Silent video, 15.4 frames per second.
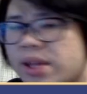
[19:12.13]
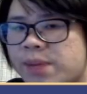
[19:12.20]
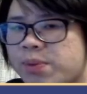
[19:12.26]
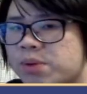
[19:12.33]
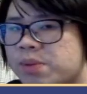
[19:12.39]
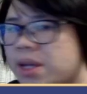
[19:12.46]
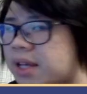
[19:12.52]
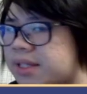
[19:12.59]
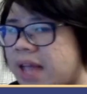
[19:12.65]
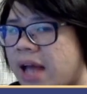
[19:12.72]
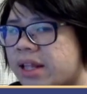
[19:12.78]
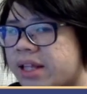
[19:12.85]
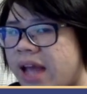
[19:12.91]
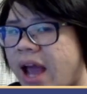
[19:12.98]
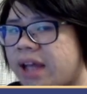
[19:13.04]
That put me
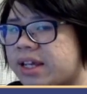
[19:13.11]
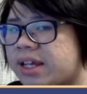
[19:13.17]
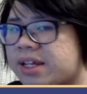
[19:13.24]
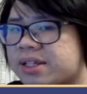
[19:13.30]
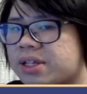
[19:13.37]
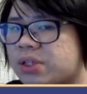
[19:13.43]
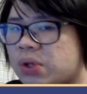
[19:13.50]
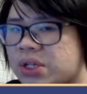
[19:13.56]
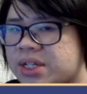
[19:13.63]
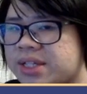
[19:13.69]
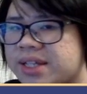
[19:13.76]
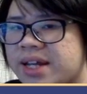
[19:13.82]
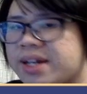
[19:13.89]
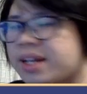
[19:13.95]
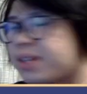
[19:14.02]
exactly at Gyze. So he's
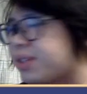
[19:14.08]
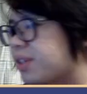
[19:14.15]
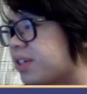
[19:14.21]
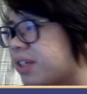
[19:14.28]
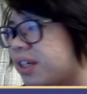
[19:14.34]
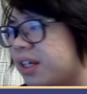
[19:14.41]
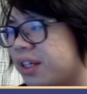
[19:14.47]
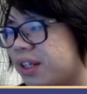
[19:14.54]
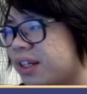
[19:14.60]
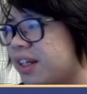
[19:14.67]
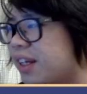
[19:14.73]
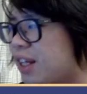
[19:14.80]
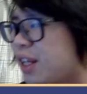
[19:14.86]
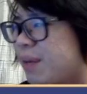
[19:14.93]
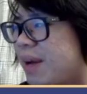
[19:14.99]
just dead next turn.
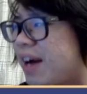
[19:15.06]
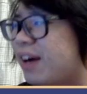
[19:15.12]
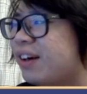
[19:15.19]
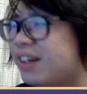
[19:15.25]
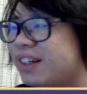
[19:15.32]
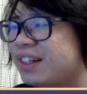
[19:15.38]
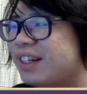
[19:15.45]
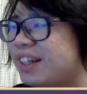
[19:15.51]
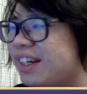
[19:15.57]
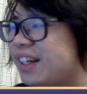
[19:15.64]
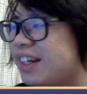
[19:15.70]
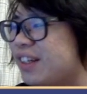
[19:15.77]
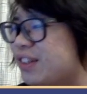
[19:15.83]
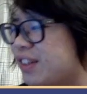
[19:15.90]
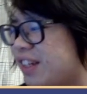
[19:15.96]
So now.
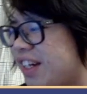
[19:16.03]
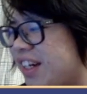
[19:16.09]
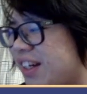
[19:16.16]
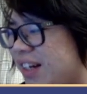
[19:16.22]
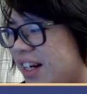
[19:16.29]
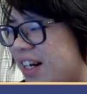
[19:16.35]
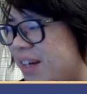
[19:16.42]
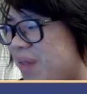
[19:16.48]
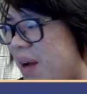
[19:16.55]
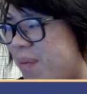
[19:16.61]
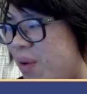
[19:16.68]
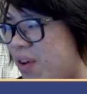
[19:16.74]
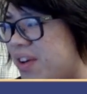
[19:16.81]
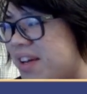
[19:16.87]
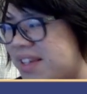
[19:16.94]
So yeah, my
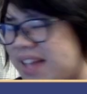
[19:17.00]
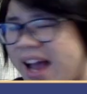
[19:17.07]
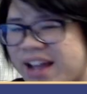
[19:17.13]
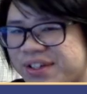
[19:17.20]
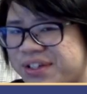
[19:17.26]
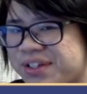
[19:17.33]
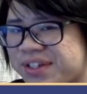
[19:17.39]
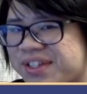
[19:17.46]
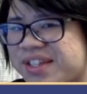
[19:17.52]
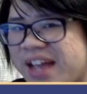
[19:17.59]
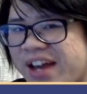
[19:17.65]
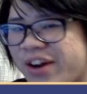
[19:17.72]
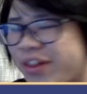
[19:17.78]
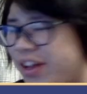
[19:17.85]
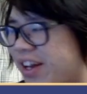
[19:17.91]
opponent is actually just
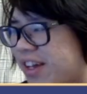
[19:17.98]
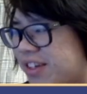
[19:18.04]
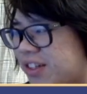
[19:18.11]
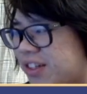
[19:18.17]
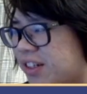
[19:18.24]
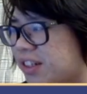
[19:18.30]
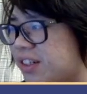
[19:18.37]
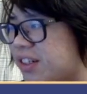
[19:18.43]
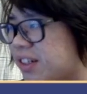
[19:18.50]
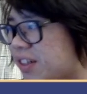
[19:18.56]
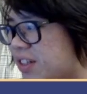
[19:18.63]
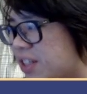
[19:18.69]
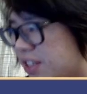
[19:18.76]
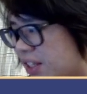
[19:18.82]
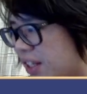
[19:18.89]
dead on the next turn.
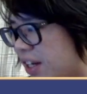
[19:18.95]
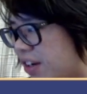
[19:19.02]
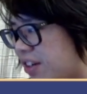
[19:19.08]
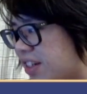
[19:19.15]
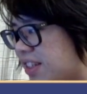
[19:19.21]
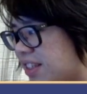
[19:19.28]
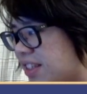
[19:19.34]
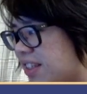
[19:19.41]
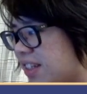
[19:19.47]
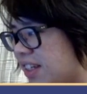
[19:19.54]
He's hilarious.